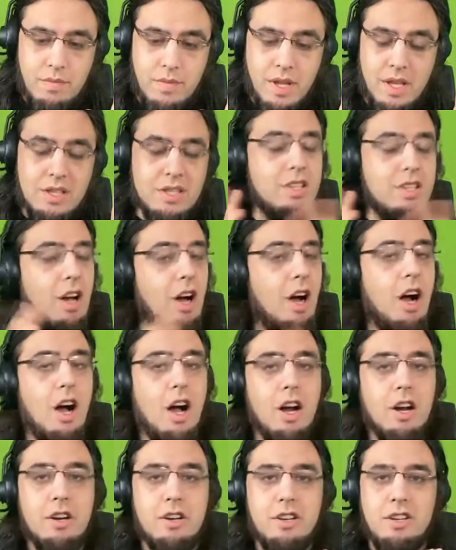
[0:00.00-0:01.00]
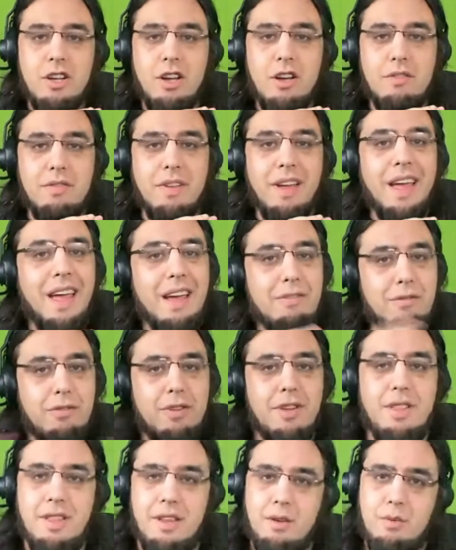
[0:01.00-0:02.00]
It's the heart of
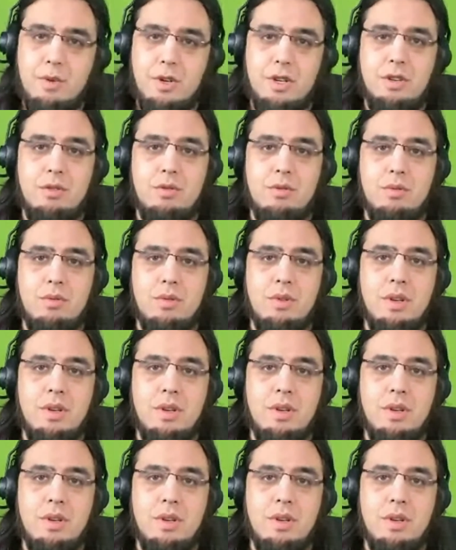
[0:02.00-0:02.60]
everything we do.